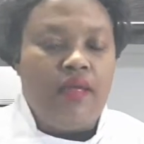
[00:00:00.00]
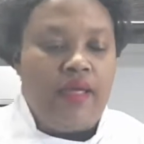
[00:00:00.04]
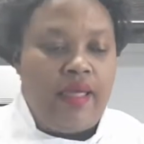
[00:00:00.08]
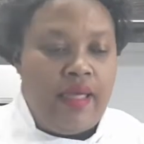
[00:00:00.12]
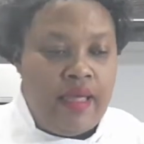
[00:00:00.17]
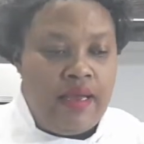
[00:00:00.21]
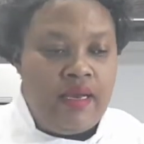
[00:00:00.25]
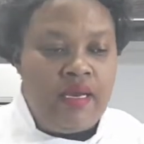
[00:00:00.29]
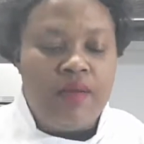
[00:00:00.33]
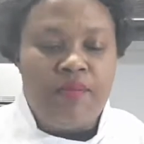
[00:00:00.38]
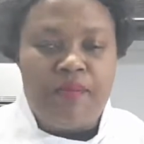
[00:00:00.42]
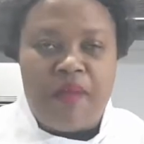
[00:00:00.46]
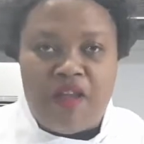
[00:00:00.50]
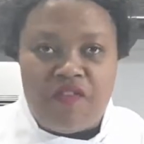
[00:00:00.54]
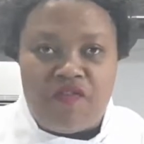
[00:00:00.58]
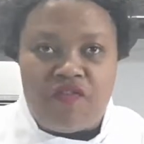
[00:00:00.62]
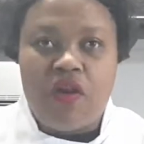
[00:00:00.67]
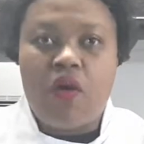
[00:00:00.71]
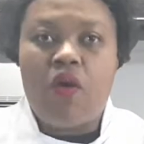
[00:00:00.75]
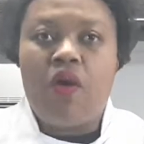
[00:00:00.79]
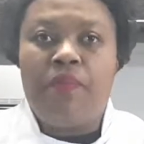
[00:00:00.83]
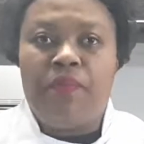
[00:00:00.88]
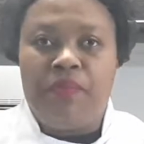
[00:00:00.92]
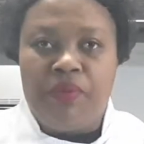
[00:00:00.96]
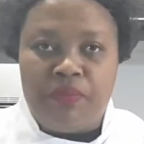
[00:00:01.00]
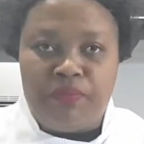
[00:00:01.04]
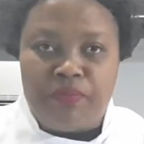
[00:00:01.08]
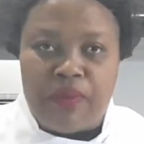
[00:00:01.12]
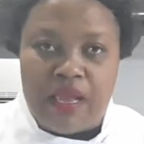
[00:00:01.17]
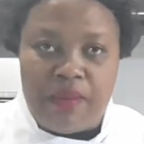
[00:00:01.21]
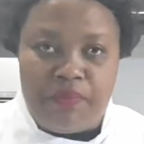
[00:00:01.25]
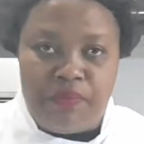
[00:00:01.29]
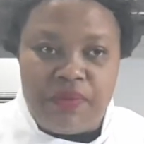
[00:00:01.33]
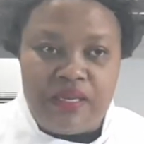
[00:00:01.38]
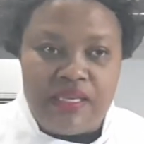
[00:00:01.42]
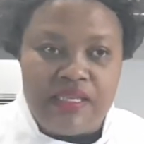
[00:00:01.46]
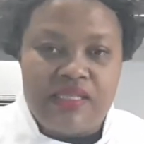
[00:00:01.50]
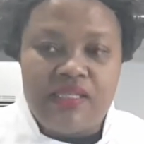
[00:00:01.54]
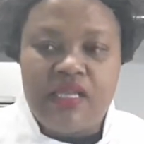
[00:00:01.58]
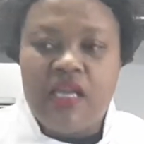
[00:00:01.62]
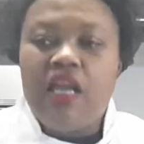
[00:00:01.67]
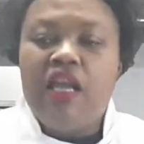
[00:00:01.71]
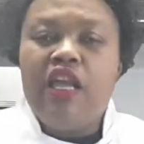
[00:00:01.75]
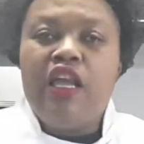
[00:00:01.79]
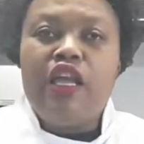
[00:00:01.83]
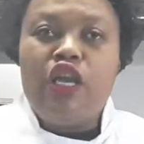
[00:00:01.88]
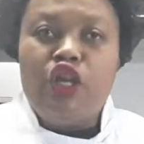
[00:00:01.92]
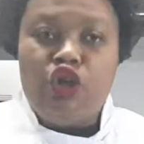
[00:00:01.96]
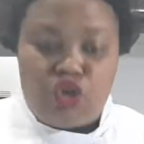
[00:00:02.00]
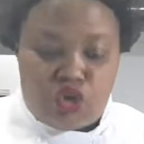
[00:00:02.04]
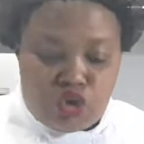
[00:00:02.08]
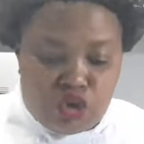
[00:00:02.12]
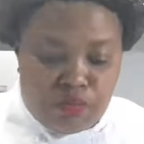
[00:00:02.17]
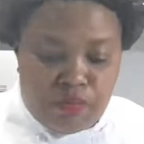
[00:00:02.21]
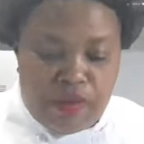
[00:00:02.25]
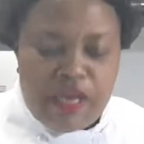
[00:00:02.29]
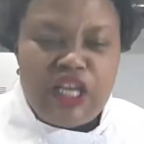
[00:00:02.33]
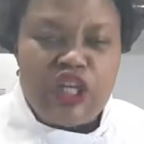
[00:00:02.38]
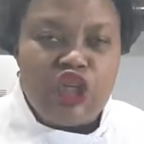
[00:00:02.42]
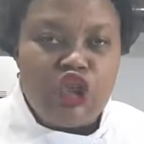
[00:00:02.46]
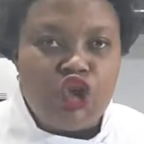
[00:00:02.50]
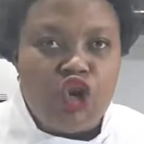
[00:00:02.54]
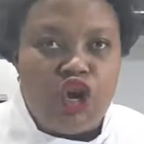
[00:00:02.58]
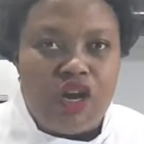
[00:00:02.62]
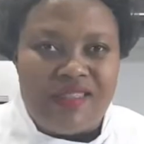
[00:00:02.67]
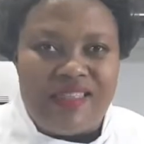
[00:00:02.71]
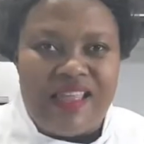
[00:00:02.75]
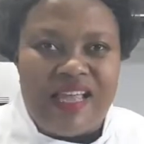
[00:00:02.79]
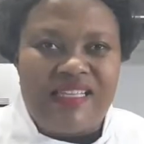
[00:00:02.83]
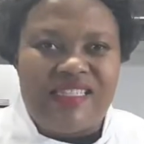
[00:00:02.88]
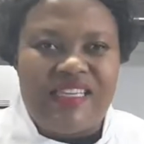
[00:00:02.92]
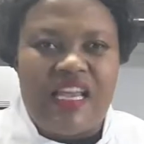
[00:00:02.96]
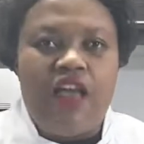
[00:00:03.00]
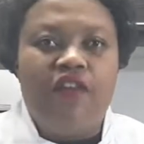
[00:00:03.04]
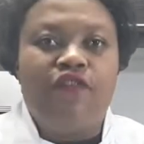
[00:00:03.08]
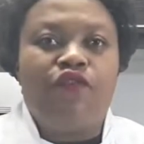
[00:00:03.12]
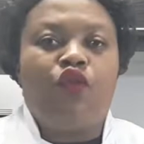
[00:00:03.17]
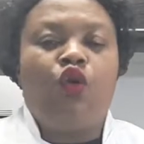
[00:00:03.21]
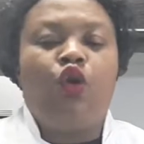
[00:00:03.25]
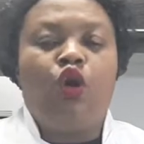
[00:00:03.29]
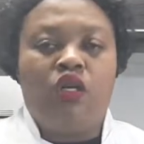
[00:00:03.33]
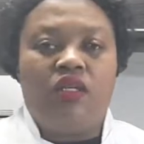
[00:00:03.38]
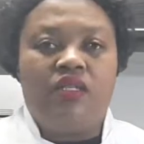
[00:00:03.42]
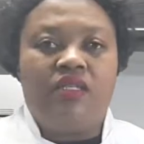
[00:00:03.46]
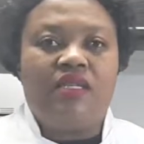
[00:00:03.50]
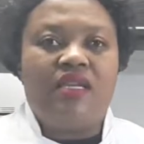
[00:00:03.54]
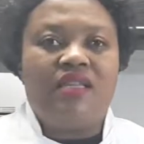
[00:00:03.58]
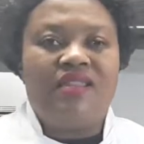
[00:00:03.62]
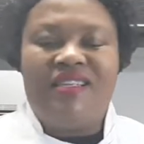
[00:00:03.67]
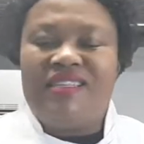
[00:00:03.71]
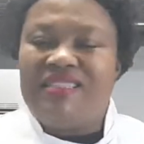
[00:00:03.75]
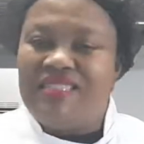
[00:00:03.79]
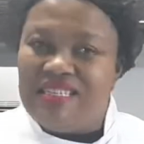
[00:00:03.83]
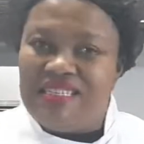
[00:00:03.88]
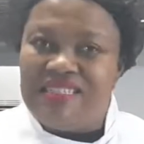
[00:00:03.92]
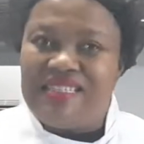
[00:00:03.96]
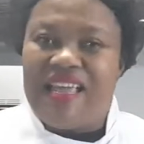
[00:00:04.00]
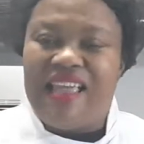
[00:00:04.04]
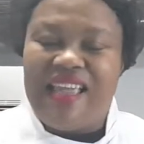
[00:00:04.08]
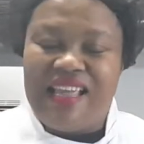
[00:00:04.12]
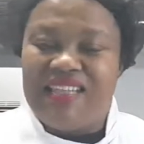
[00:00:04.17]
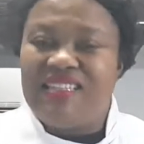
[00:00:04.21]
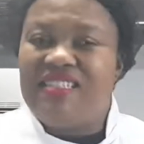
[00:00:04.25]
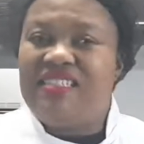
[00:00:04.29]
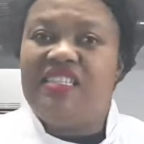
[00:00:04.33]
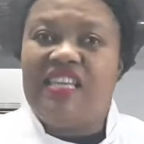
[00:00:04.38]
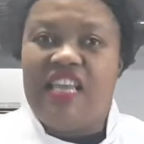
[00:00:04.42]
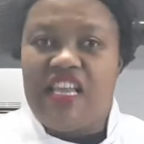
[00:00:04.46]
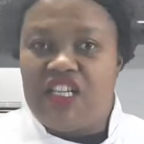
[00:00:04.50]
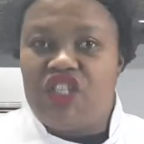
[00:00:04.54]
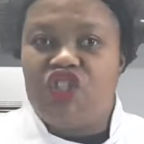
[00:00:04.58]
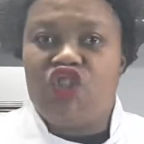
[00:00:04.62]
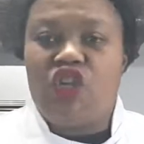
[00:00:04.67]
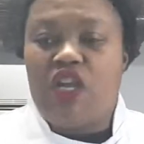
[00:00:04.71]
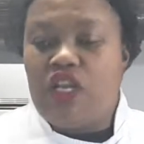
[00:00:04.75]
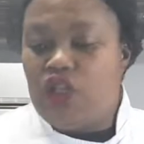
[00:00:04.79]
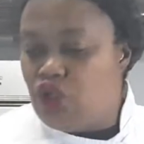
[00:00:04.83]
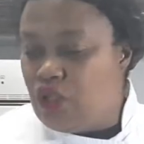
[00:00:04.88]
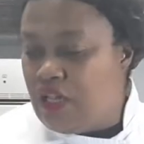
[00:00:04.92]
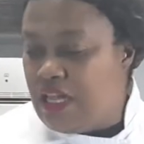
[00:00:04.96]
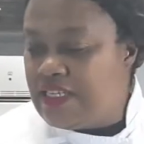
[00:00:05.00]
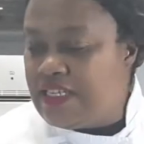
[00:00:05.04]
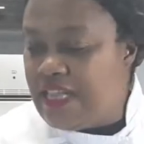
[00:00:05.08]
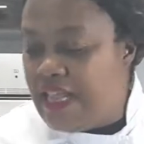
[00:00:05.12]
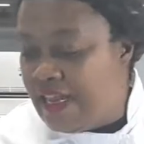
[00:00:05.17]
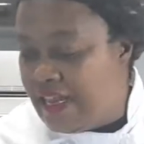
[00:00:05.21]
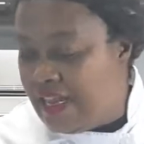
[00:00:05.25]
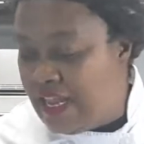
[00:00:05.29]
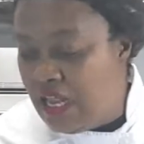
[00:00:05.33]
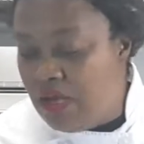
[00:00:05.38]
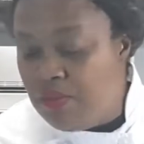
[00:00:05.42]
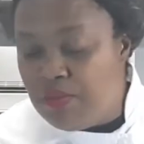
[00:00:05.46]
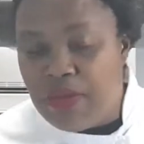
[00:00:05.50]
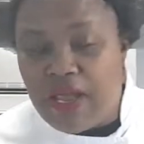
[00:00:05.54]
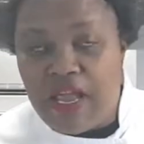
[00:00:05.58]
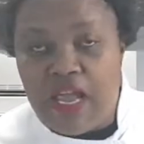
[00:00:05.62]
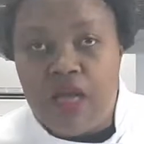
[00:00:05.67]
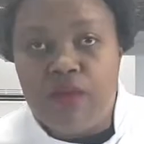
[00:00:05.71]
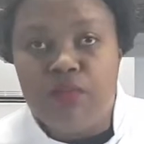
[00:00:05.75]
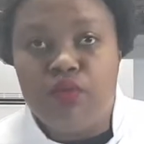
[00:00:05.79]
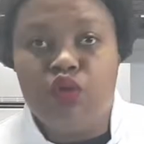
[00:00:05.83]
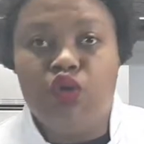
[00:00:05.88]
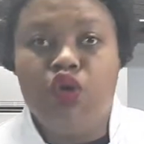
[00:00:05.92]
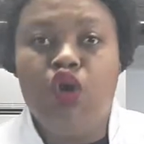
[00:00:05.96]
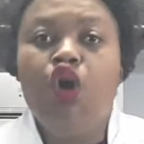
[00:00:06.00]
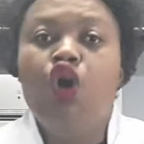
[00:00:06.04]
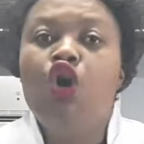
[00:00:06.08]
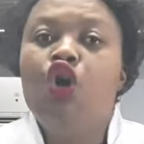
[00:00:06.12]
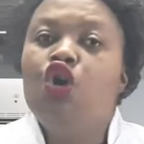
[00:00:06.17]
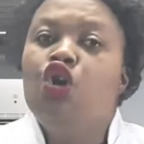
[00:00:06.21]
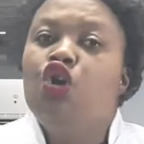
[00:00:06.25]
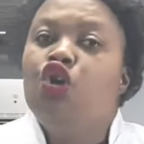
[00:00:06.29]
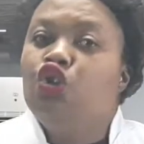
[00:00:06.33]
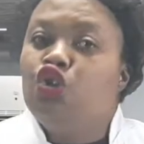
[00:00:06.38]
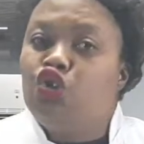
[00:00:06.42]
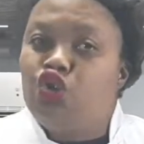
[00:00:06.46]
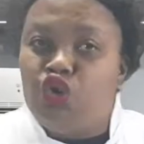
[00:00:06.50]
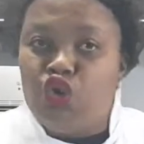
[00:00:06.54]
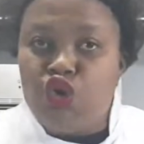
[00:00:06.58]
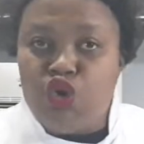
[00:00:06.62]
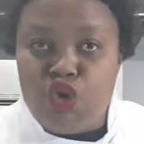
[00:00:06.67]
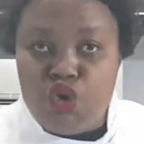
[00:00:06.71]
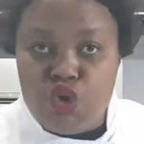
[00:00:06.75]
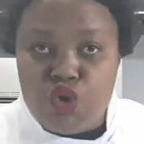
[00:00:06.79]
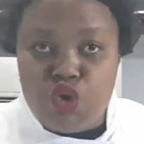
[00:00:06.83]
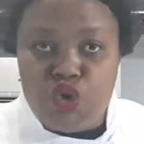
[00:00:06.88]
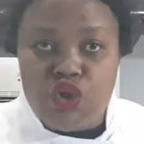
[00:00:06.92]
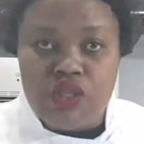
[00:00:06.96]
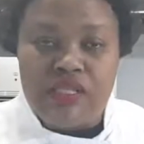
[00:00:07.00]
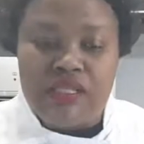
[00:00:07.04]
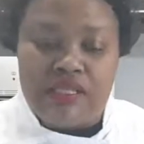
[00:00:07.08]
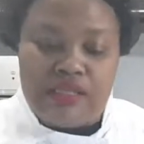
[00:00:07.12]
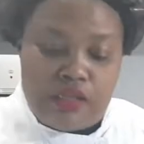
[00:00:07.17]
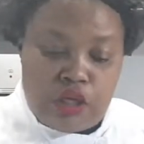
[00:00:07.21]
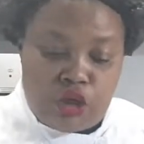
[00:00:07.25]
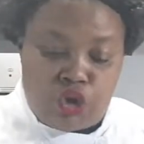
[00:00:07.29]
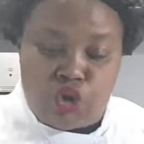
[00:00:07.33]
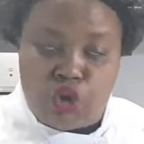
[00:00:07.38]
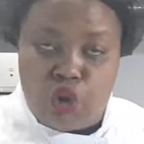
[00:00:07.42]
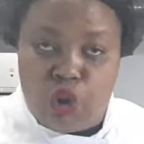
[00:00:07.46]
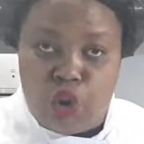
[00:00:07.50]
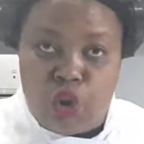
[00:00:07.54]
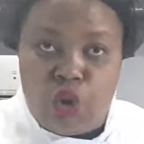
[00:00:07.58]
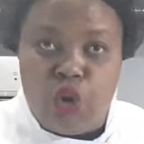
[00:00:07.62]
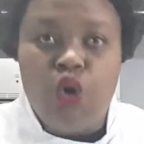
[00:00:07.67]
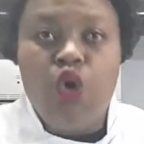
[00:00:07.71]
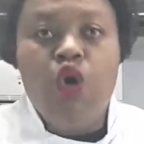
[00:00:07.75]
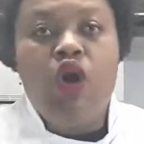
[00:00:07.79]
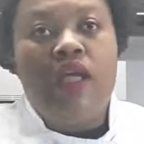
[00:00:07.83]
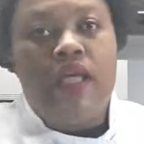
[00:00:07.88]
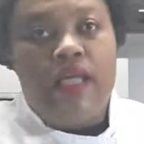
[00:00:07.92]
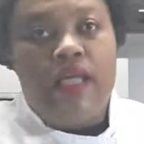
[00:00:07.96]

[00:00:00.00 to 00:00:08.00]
adding my flour bit by bit is to make sure that I've got the desired texture, so that I can be able to use the dough